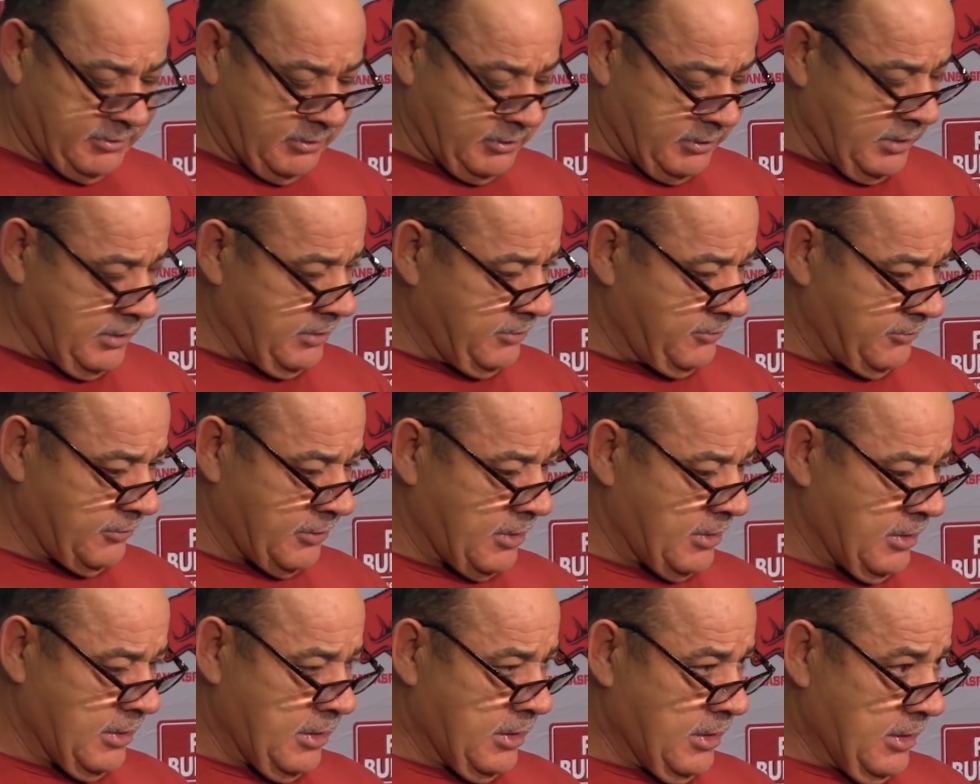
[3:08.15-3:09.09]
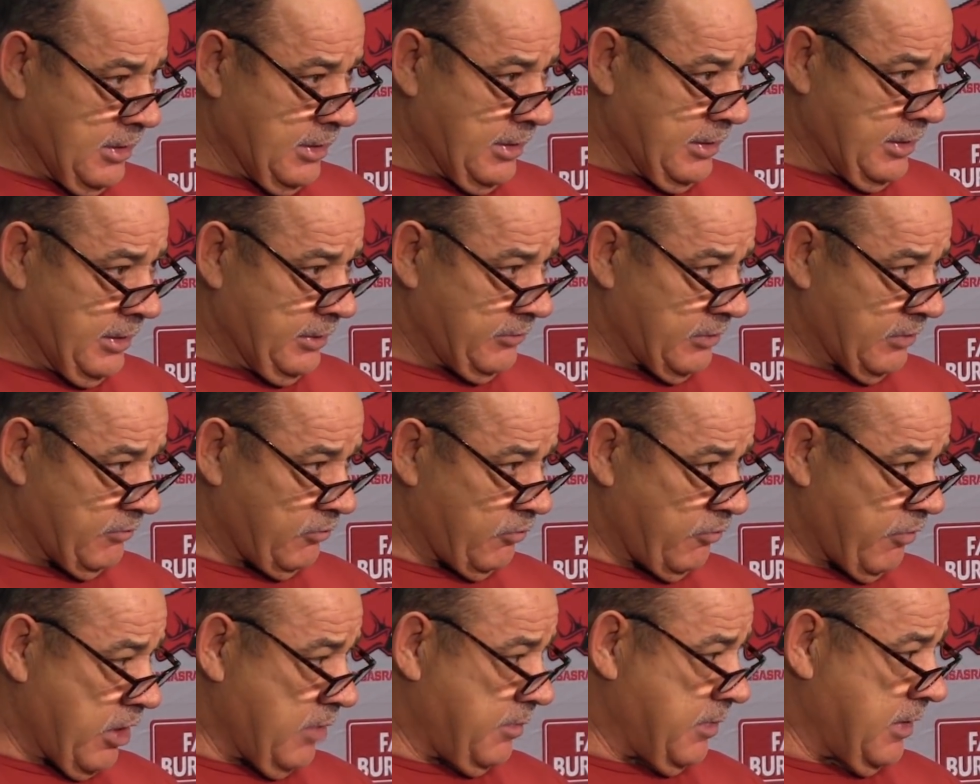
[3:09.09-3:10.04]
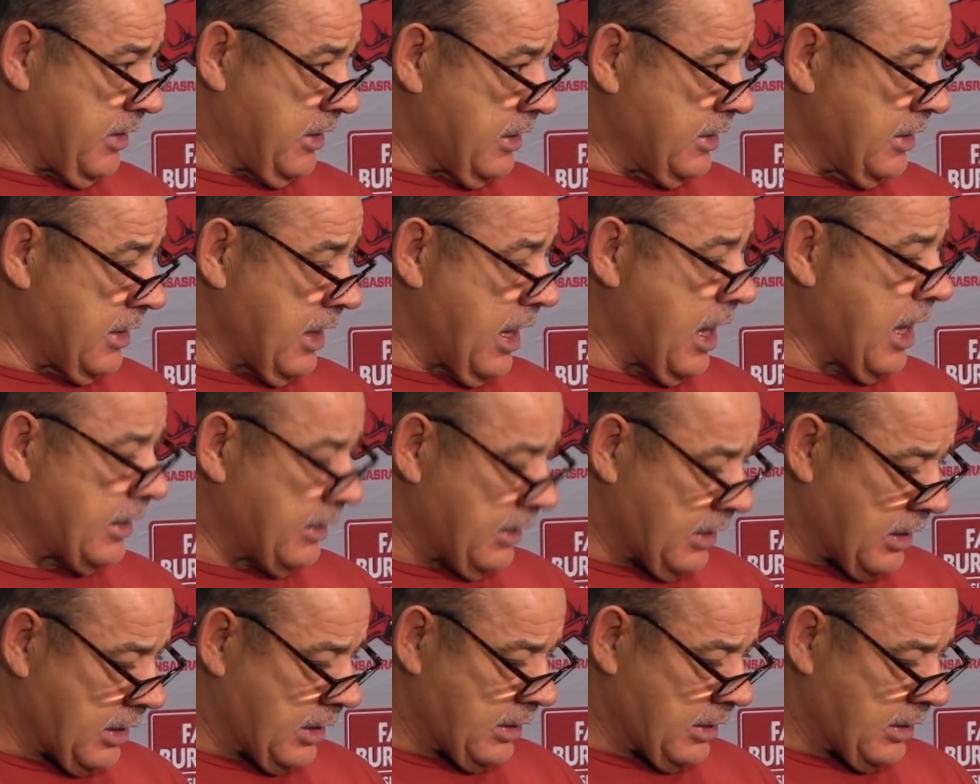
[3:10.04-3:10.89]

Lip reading: He needs every rep he can get.